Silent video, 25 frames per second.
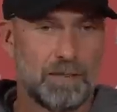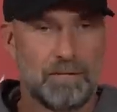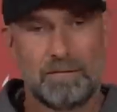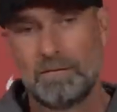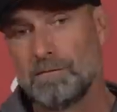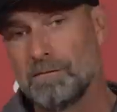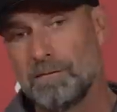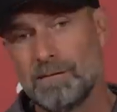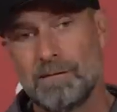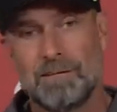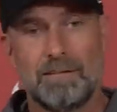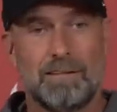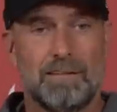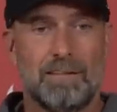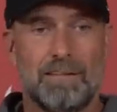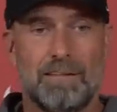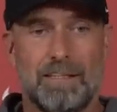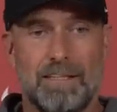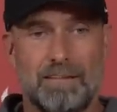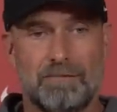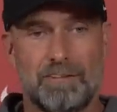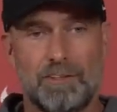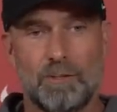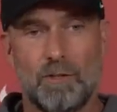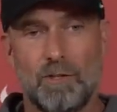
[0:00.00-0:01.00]
I
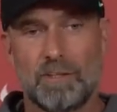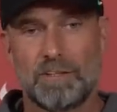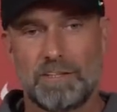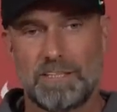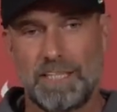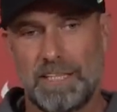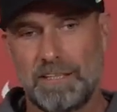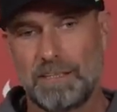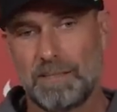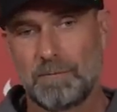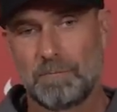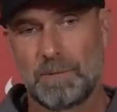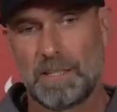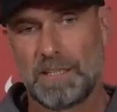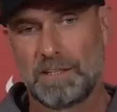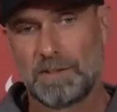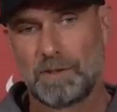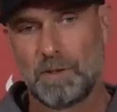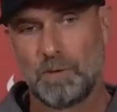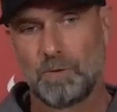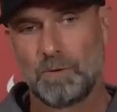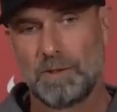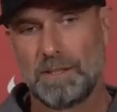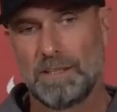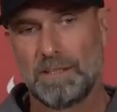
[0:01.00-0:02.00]
have it all tinted by
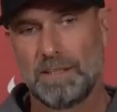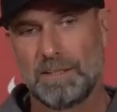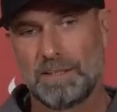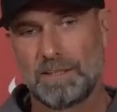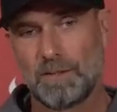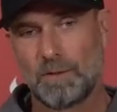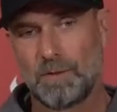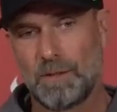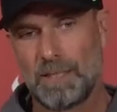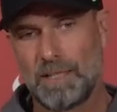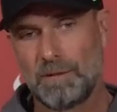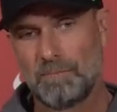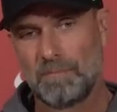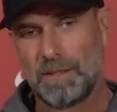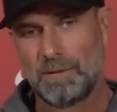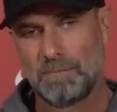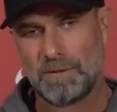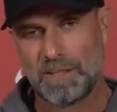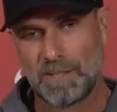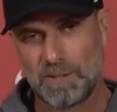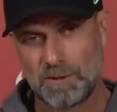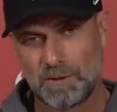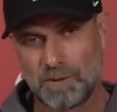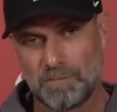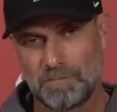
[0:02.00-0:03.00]
Tony, so I
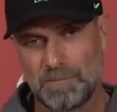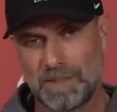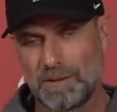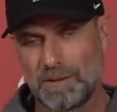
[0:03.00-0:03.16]
should